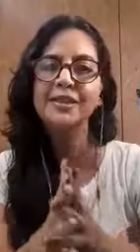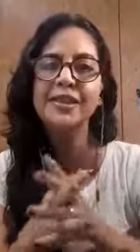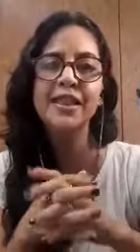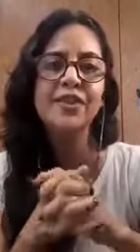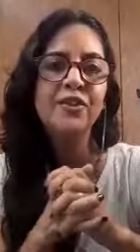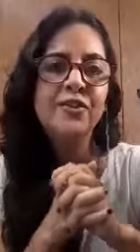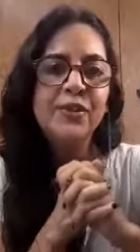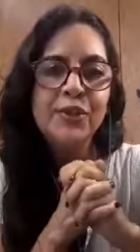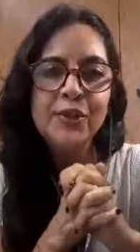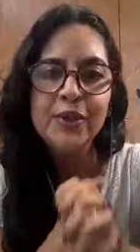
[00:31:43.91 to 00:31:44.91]
Thank you for
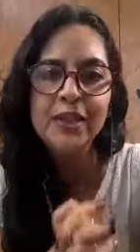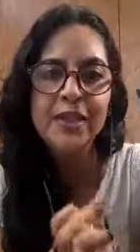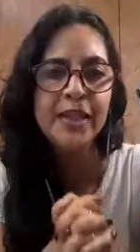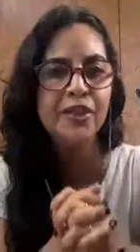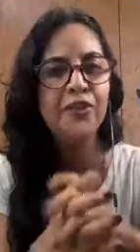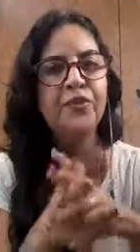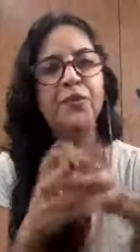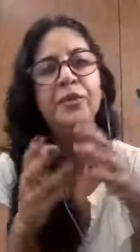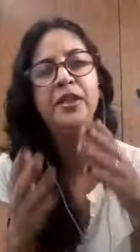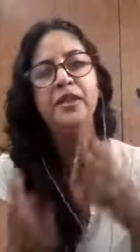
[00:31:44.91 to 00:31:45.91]
tuning. Thank you for
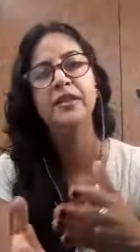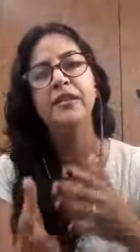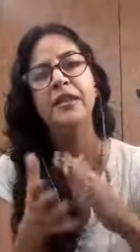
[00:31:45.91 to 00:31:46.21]
being here.